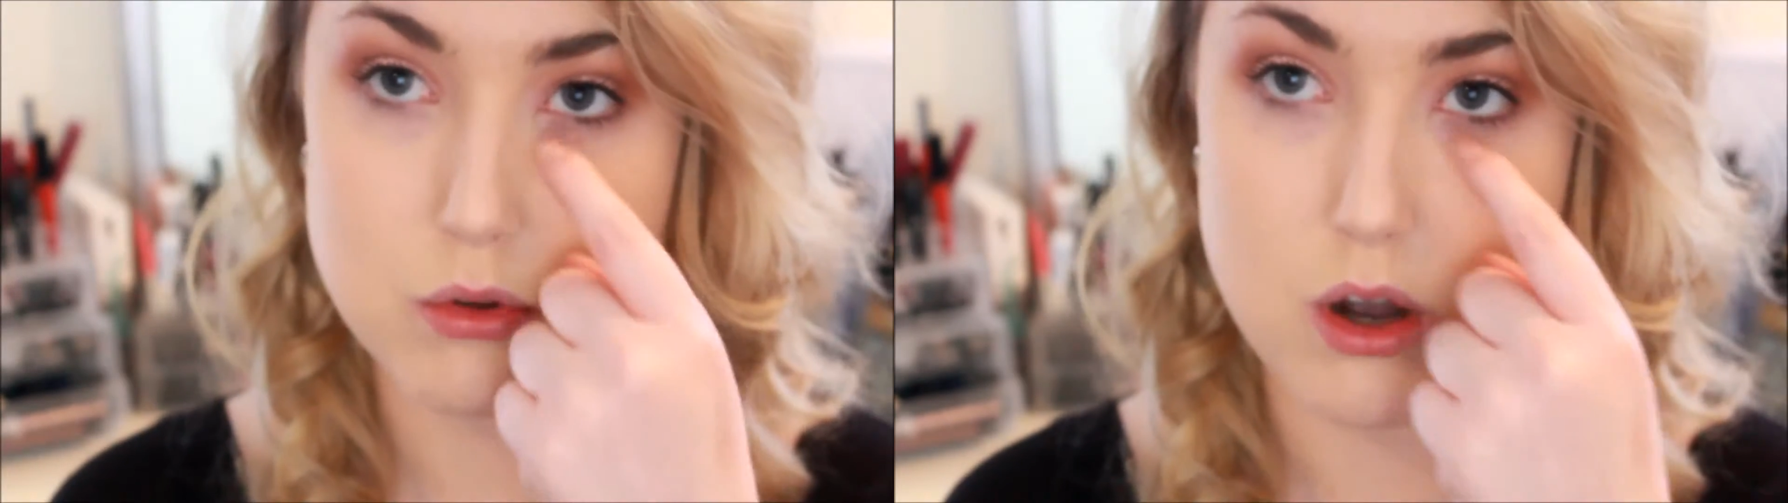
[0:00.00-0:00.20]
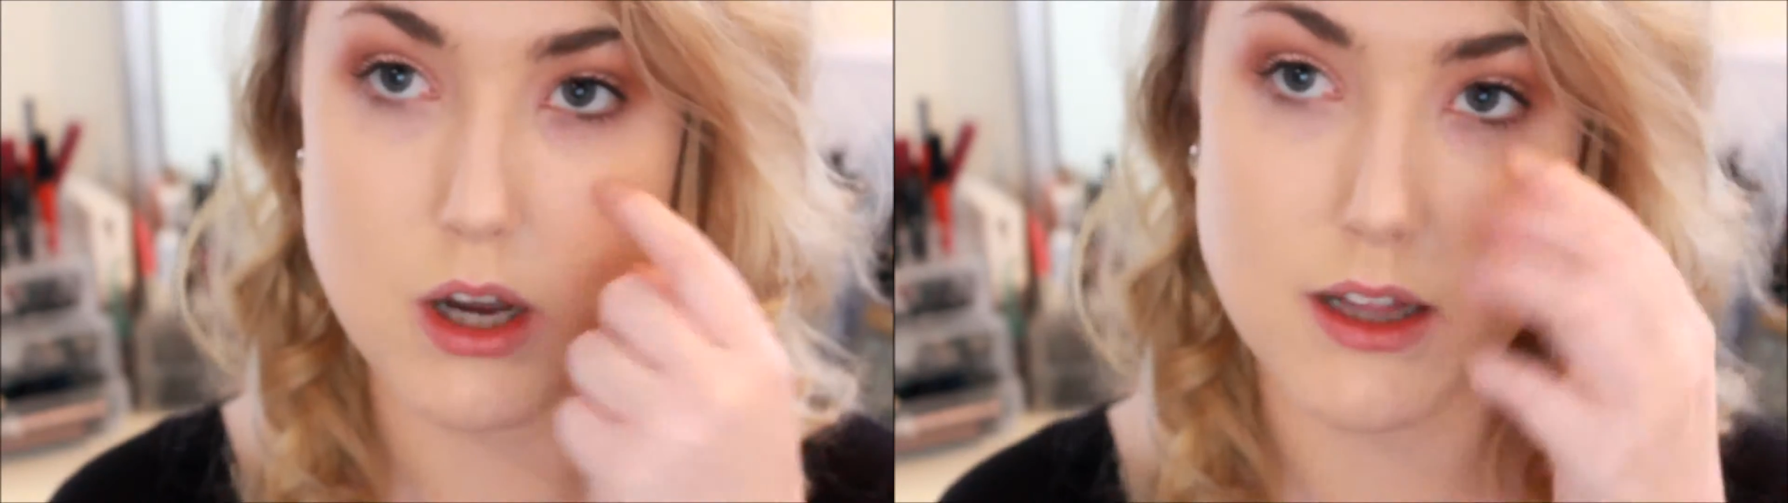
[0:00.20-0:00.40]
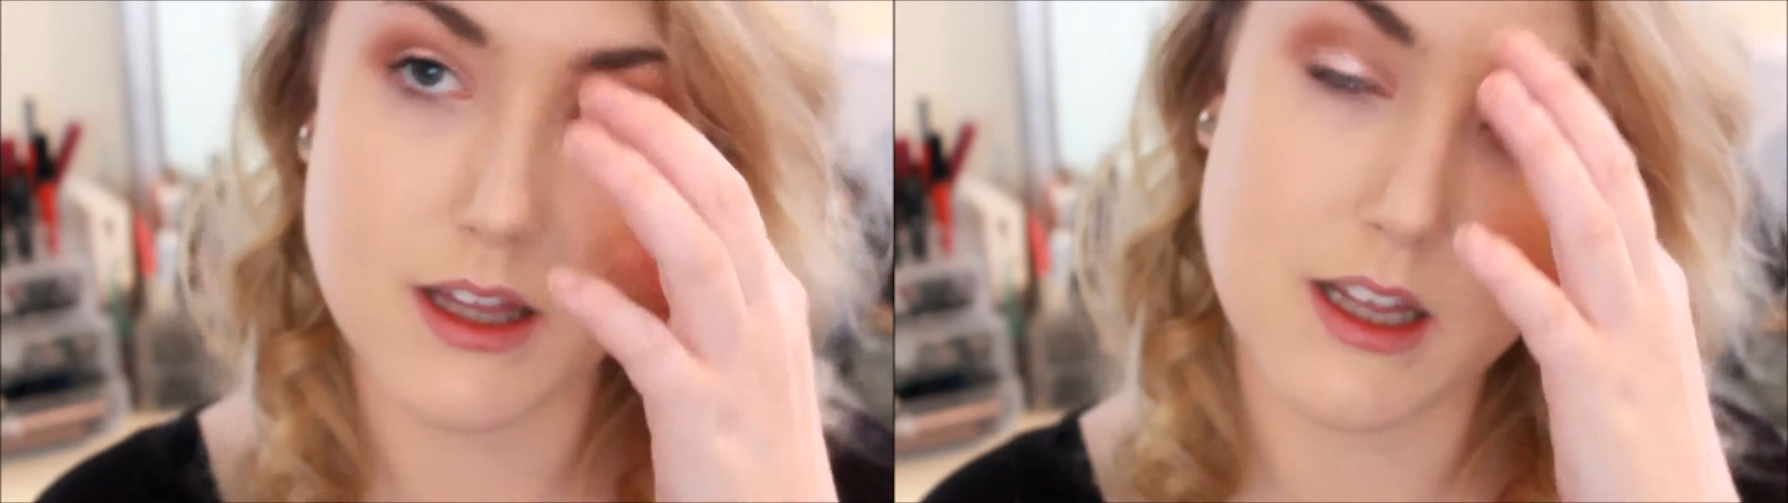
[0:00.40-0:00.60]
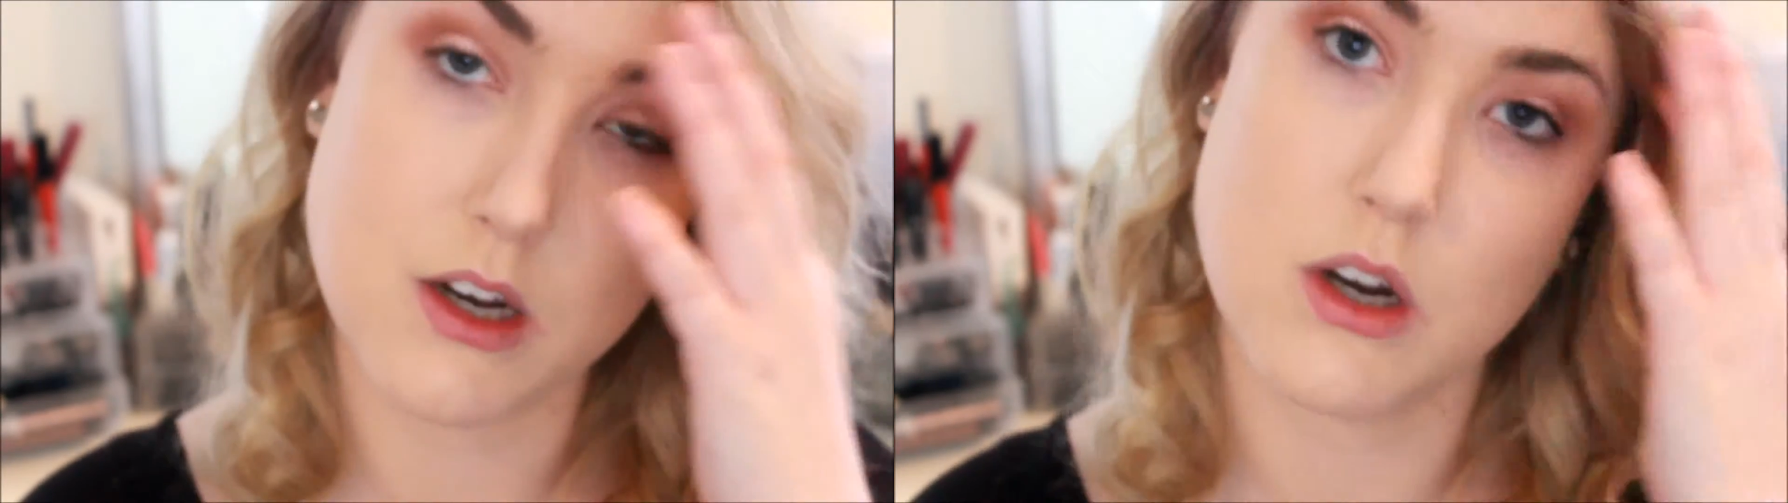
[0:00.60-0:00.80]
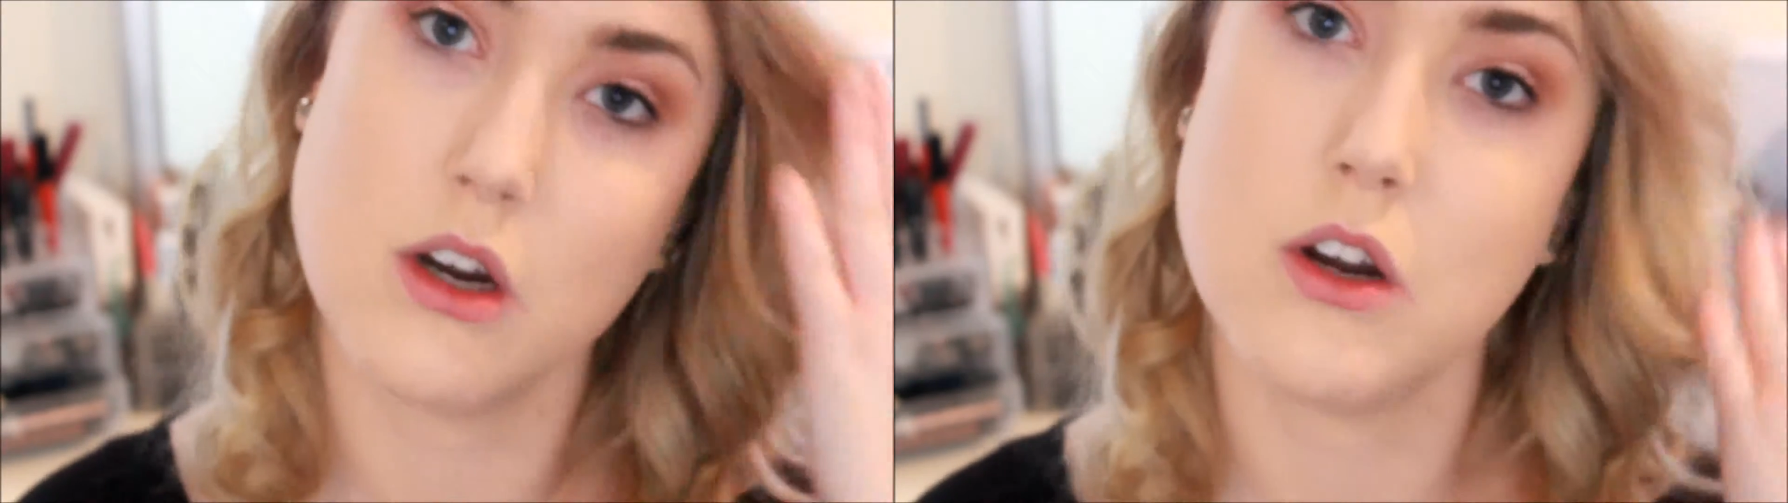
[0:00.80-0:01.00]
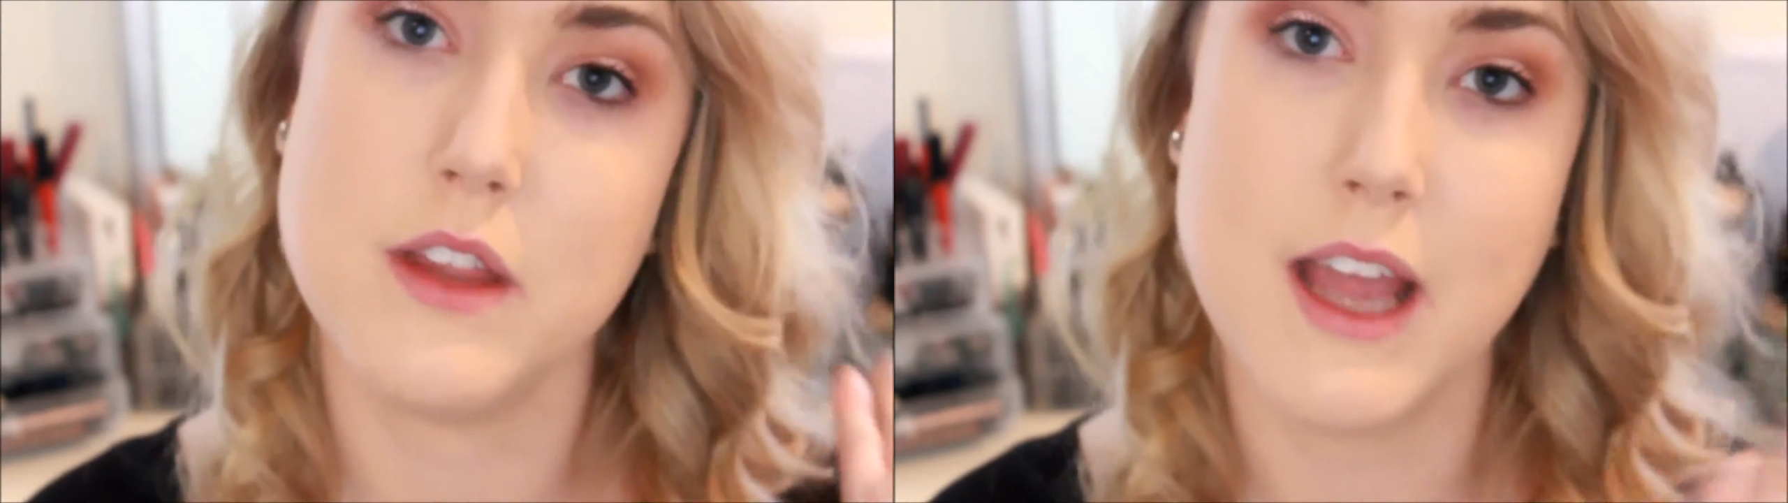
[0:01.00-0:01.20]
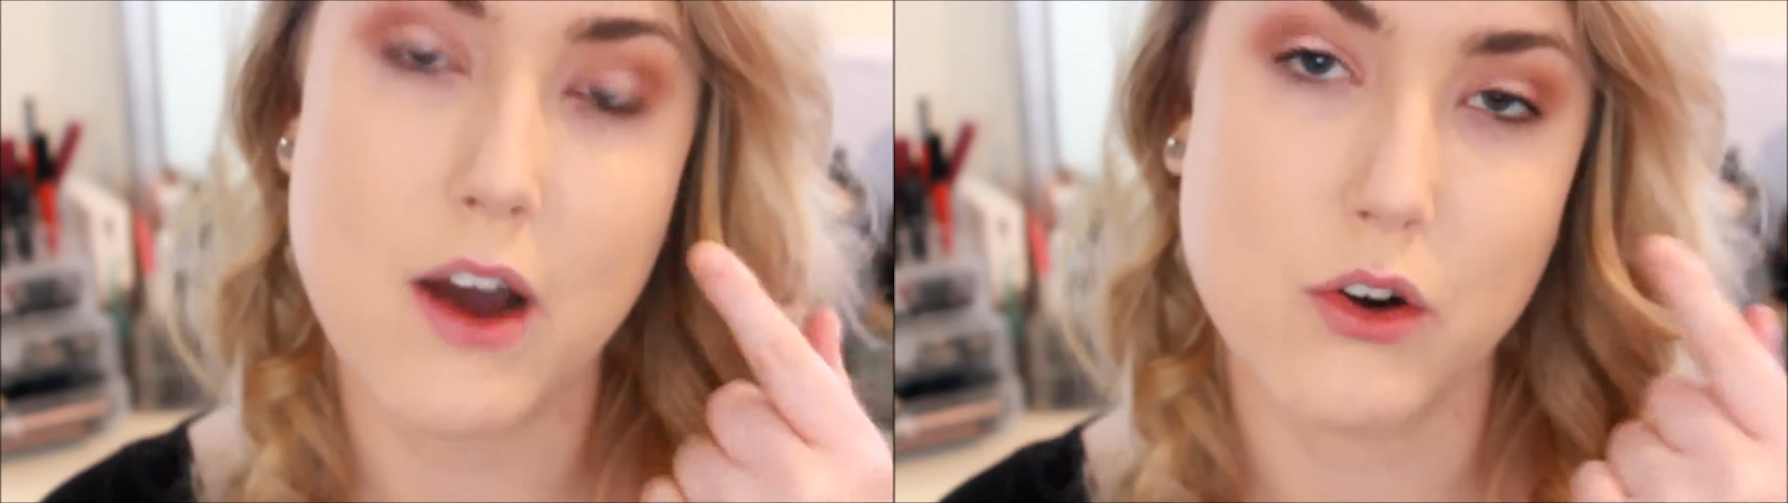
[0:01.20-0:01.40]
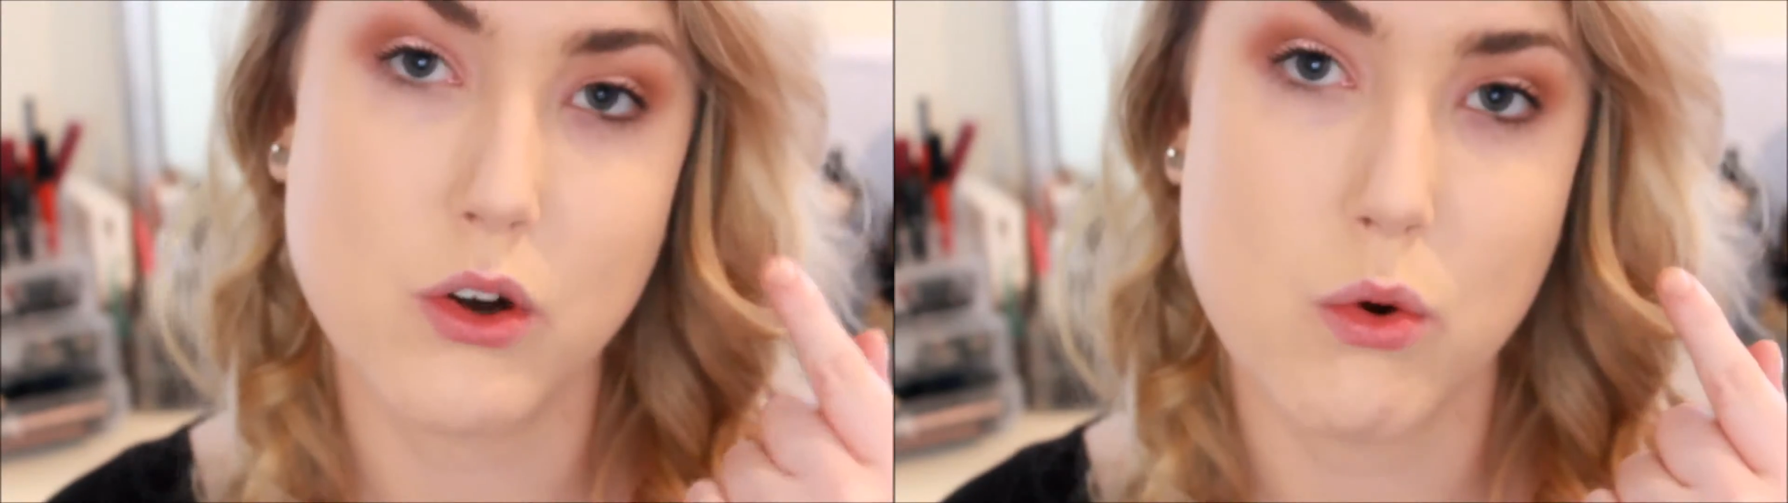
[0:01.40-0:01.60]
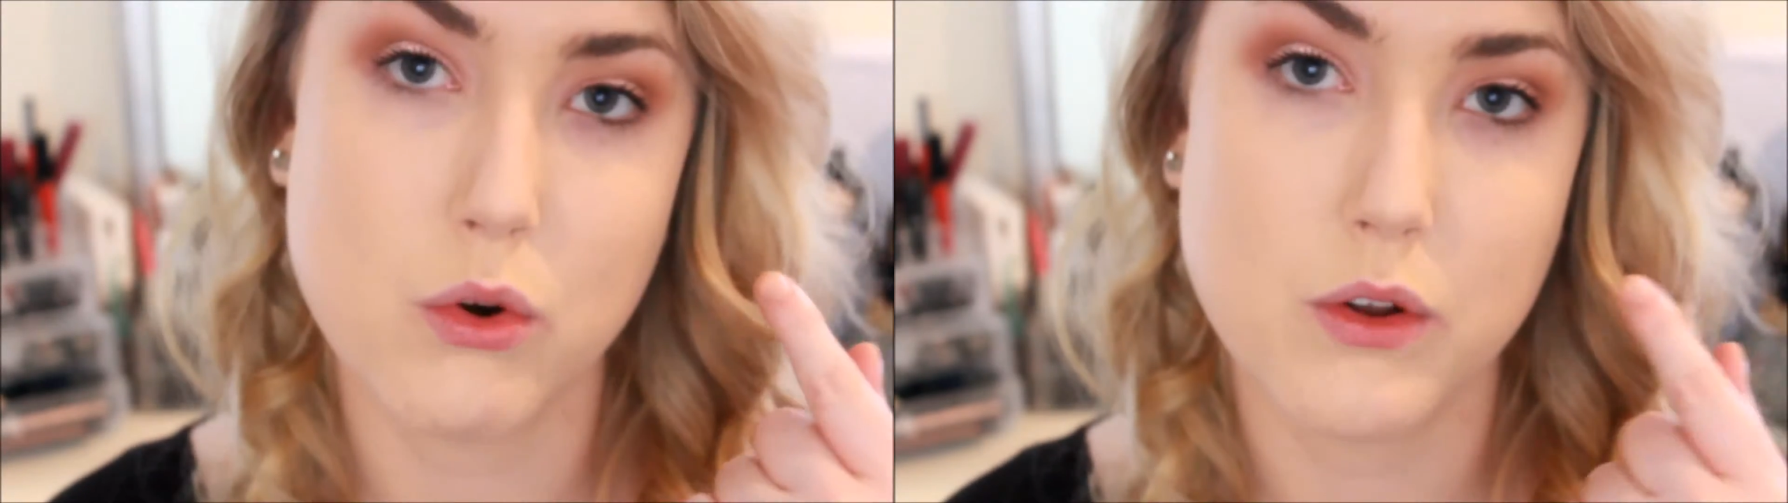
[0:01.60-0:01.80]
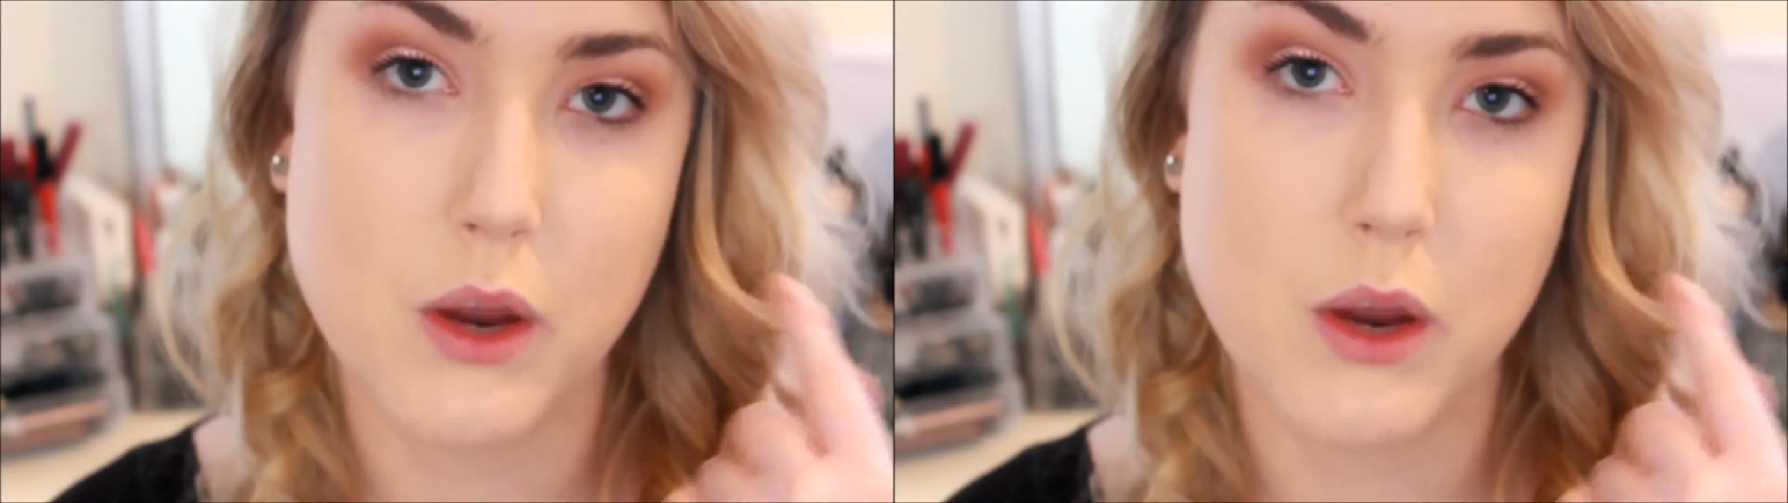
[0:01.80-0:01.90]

long in the outer corner.